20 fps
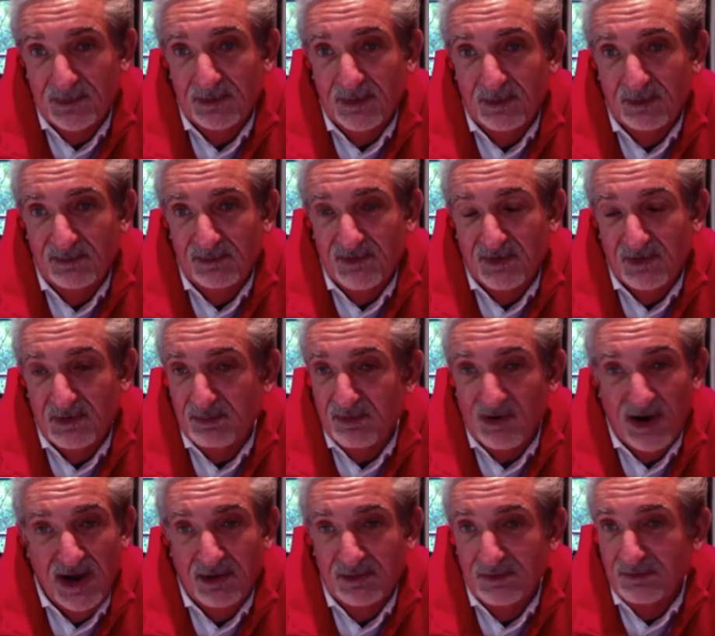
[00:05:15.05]
I'm very
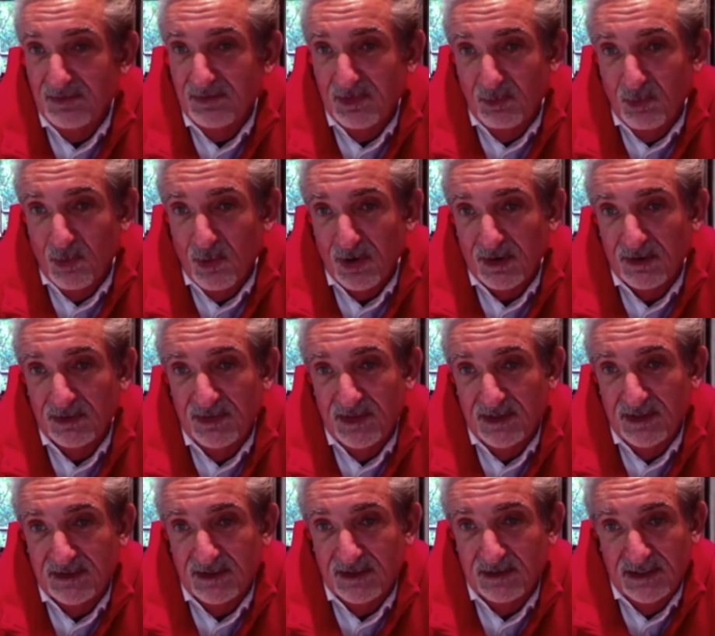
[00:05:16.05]
proud of the work
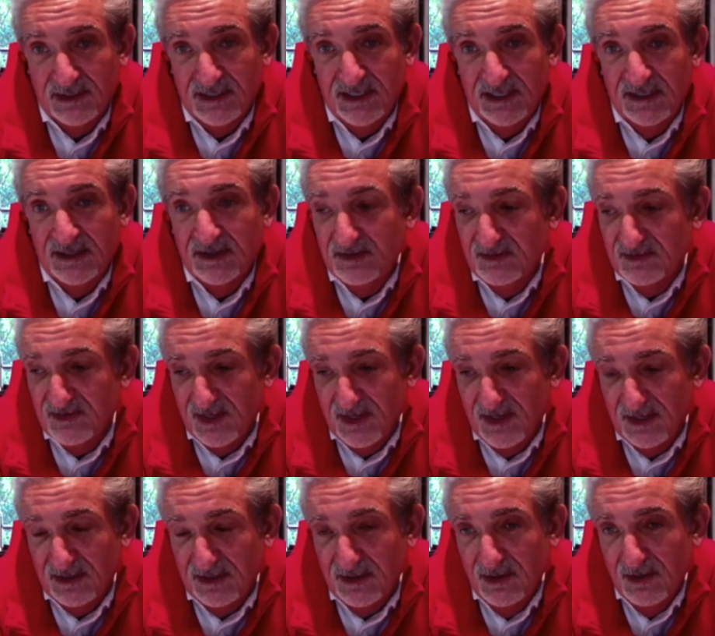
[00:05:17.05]
that the leagues
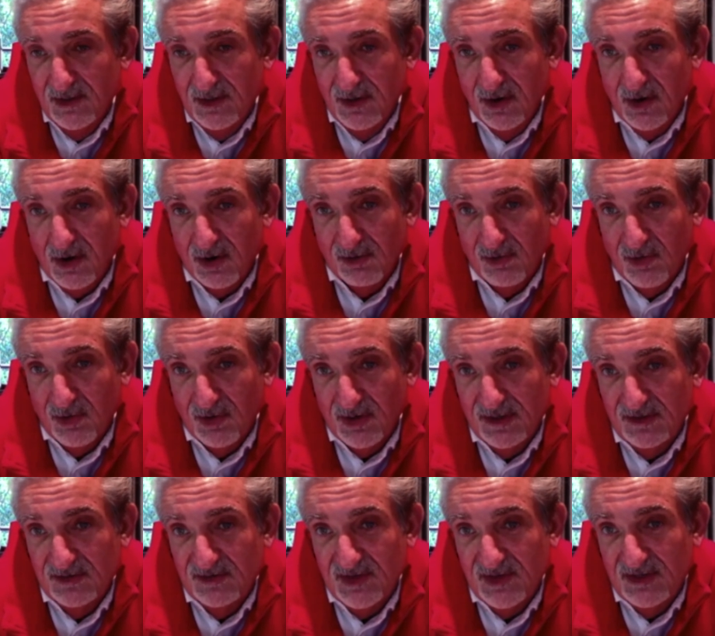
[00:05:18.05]
and our
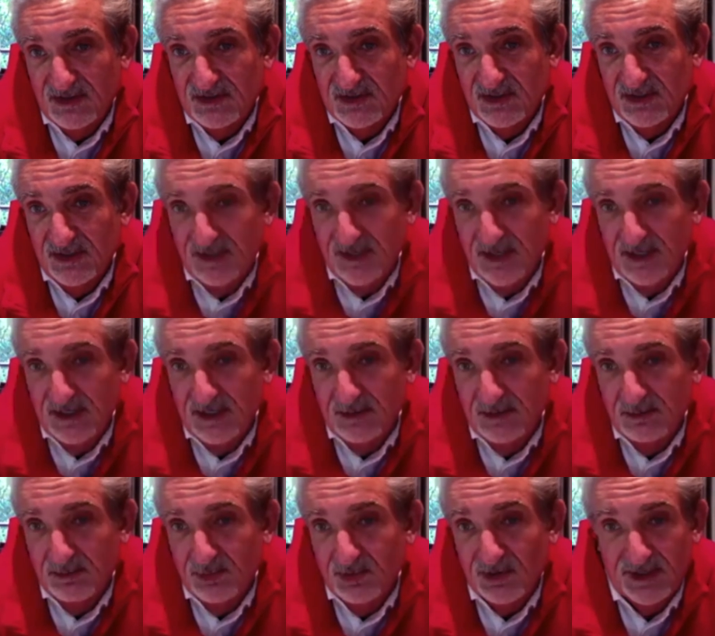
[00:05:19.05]
organization did
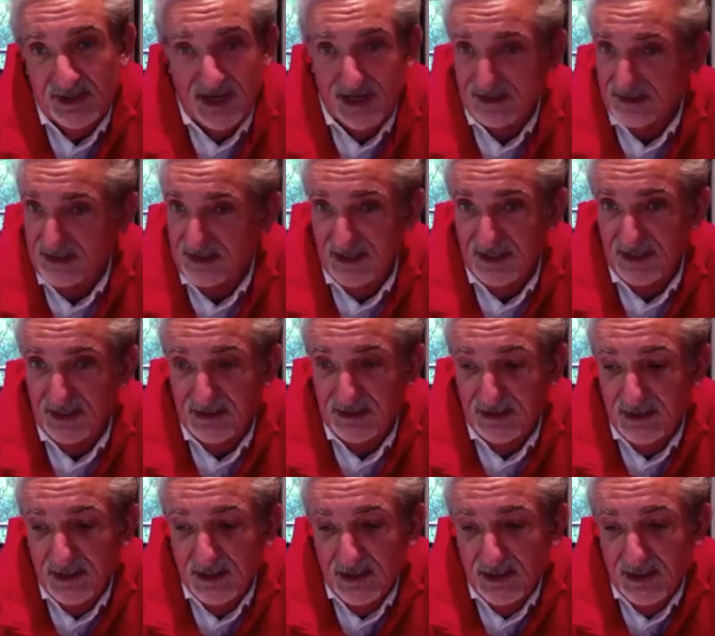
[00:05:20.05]
in protecting